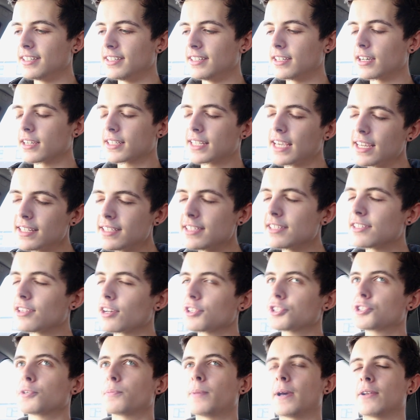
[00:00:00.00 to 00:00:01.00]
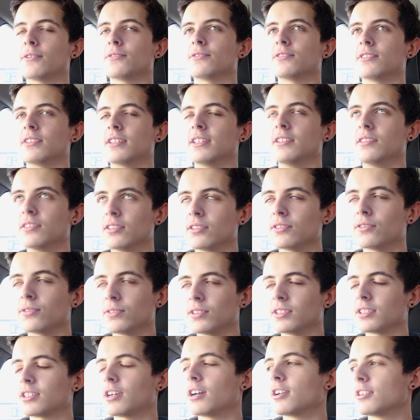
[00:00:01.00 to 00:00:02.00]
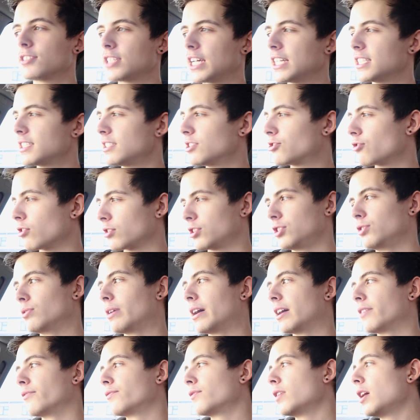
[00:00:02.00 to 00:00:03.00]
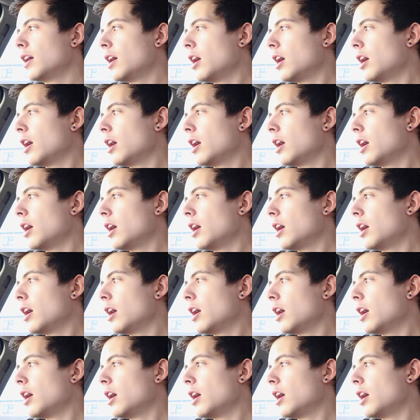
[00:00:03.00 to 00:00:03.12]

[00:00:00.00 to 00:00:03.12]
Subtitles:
I guess it does depend on the kind of test instructor you have.